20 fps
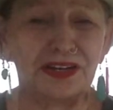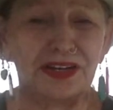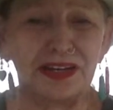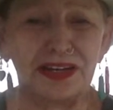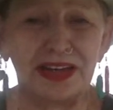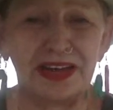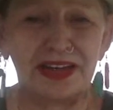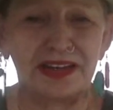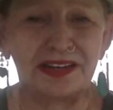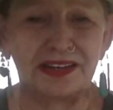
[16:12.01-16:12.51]

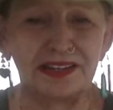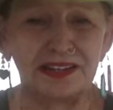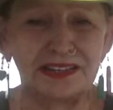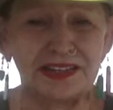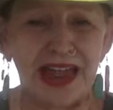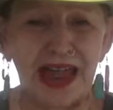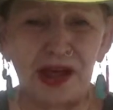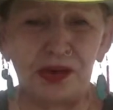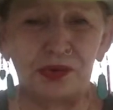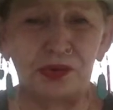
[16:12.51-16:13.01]
he could
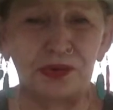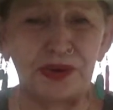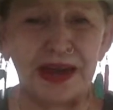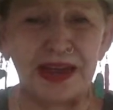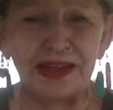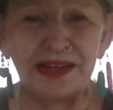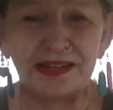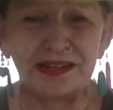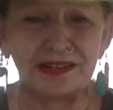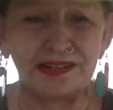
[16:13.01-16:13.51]

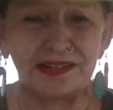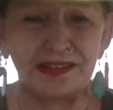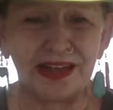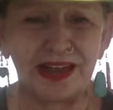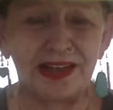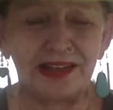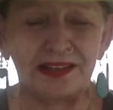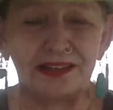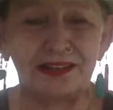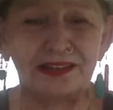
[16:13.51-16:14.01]
downgrade and
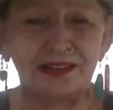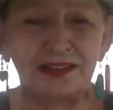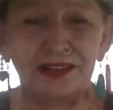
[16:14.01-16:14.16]
and